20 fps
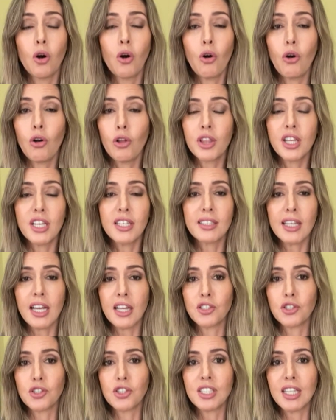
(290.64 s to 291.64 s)
All these
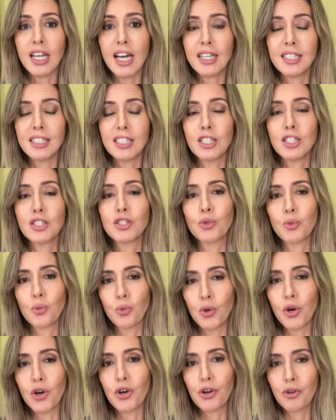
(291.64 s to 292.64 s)
exercises
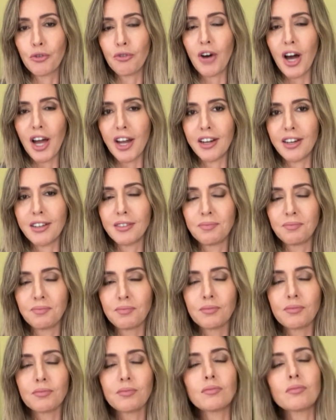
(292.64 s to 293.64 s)
work fine.
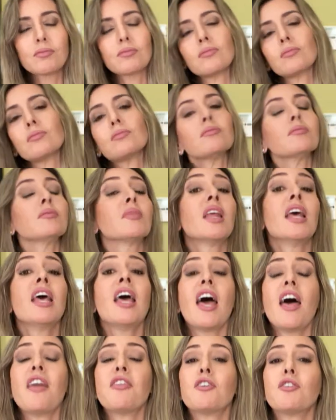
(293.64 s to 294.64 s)

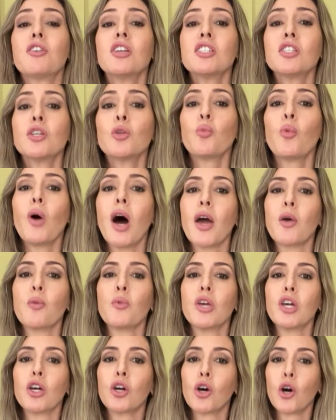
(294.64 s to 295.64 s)
And the reason why
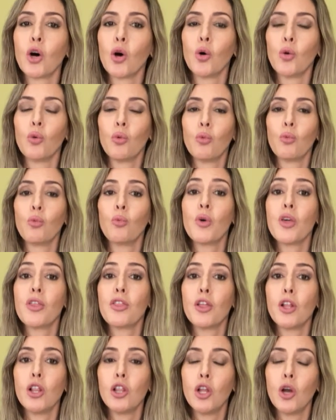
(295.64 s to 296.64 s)
we go
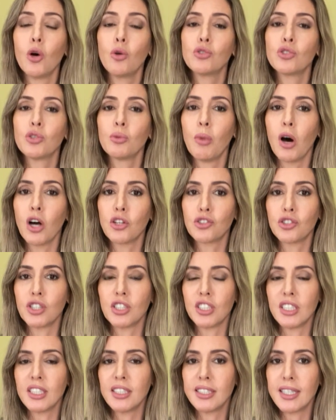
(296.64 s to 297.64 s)
with low to
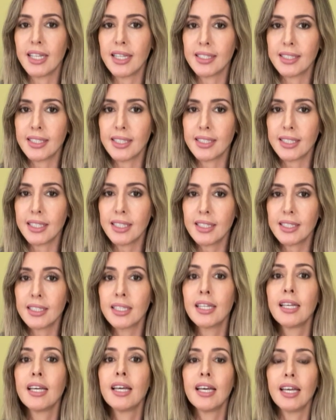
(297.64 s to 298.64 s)
moderate intensities
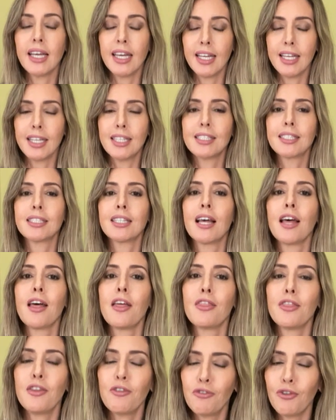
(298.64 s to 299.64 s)
is
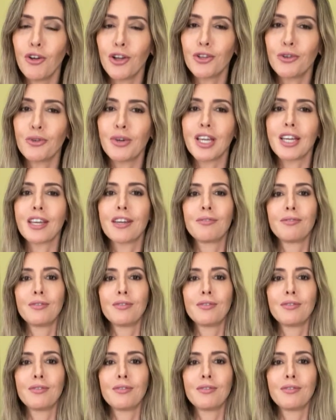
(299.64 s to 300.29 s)
the following.